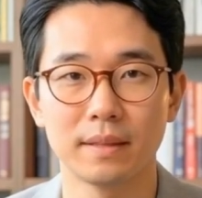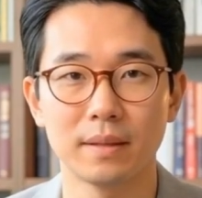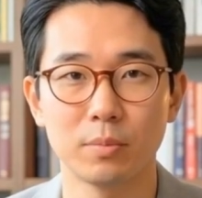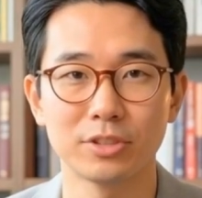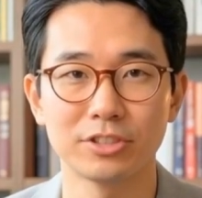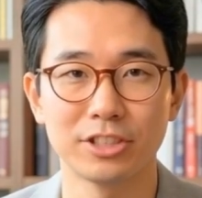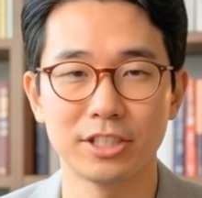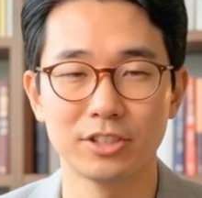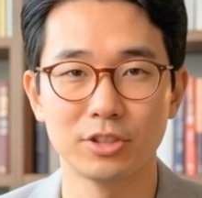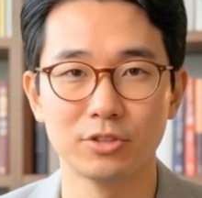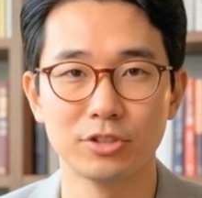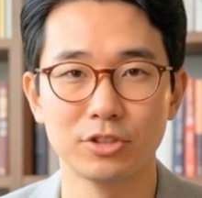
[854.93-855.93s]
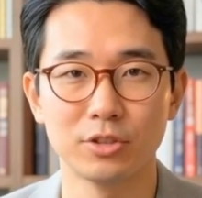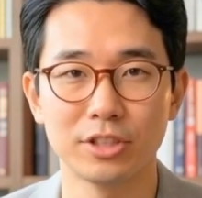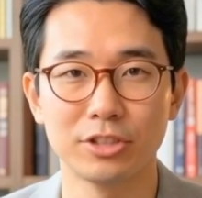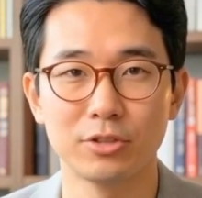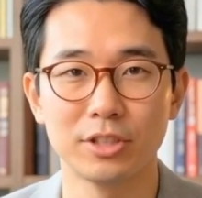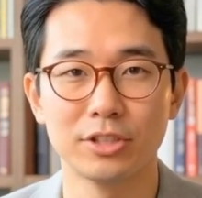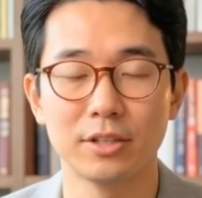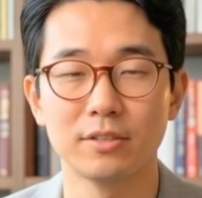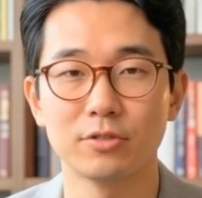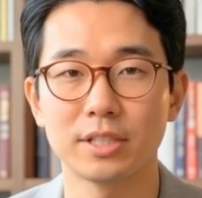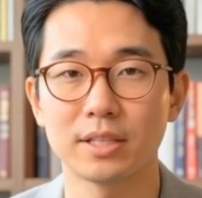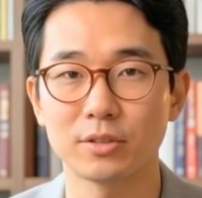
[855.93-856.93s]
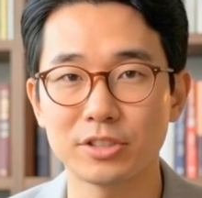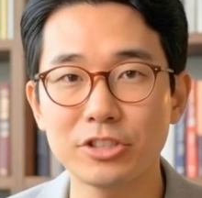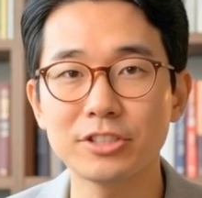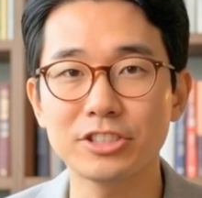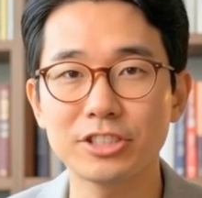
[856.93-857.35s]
with 633 delivery notices